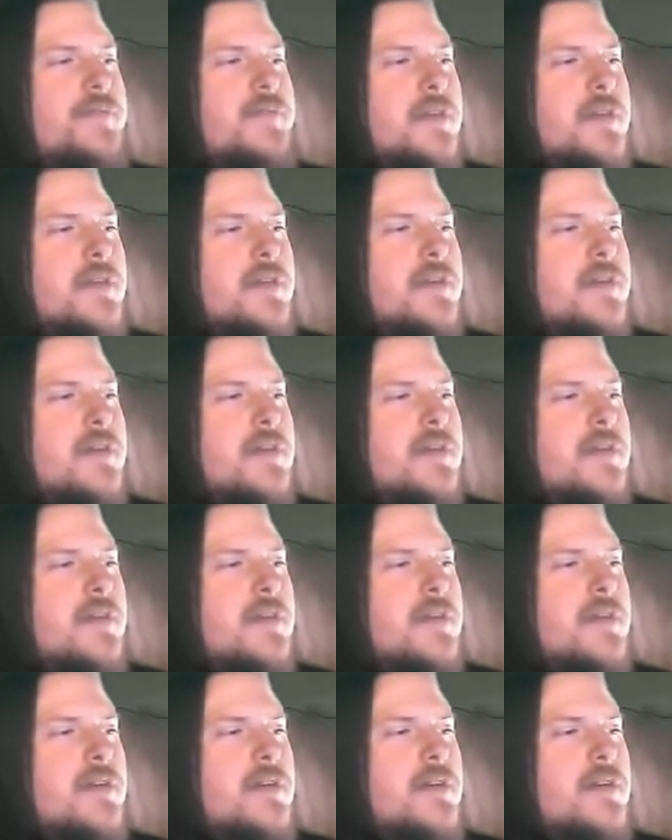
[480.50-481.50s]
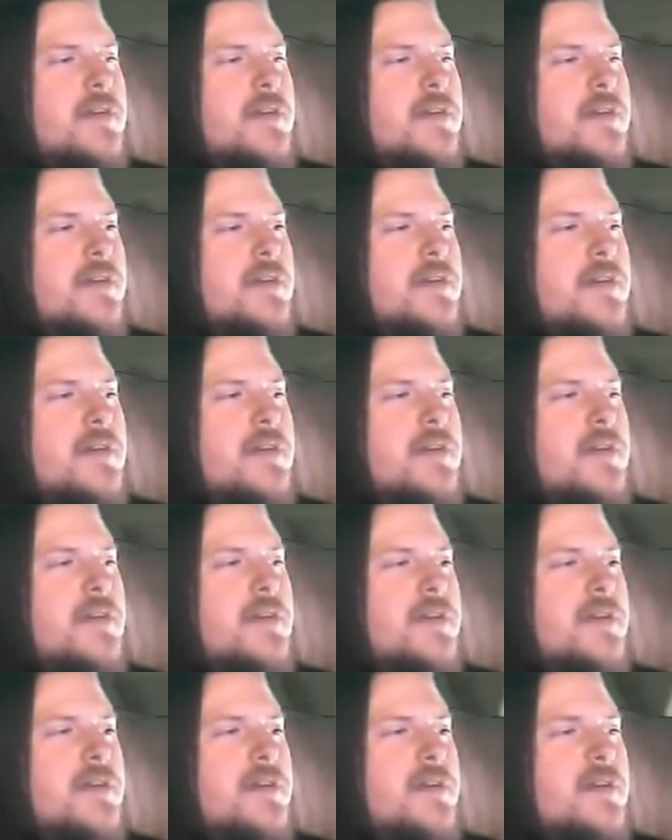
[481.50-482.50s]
(silence)